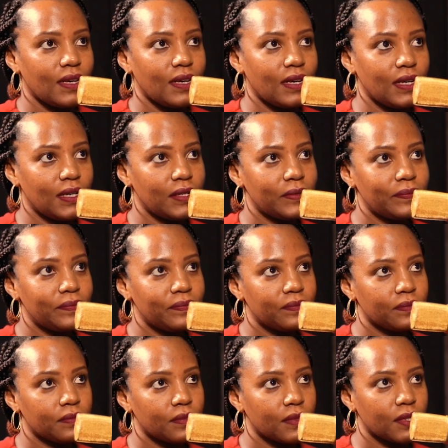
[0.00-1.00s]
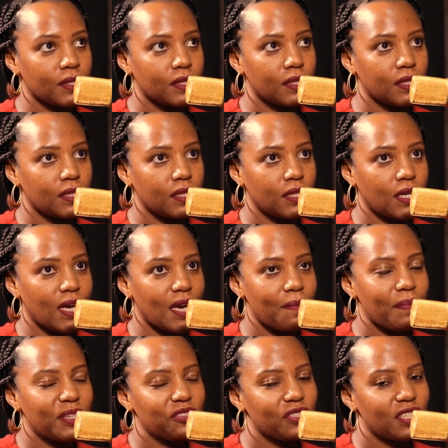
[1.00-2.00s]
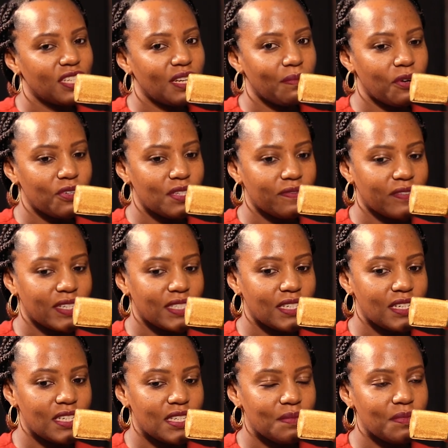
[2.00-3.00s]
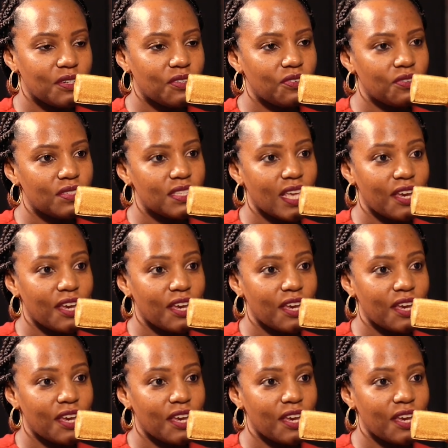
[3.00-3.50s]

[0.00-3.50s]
I'm passionate about infertility because